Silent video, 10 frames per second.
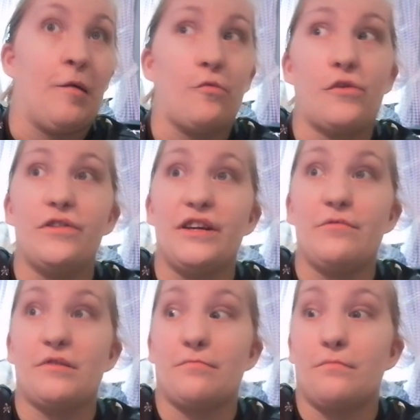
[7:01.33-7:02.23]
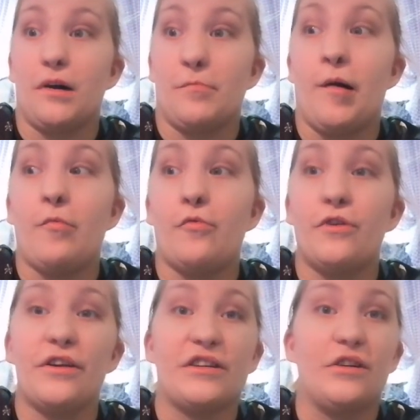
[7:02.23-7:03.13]
popcorn night with a
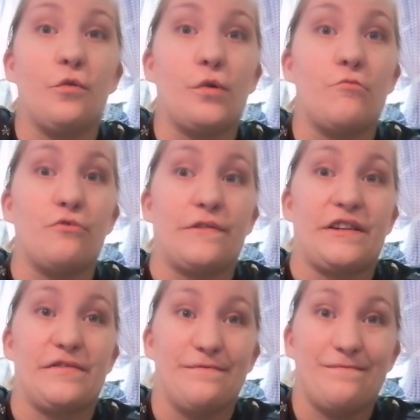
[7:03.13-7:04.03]
popcorn and a good horror movie.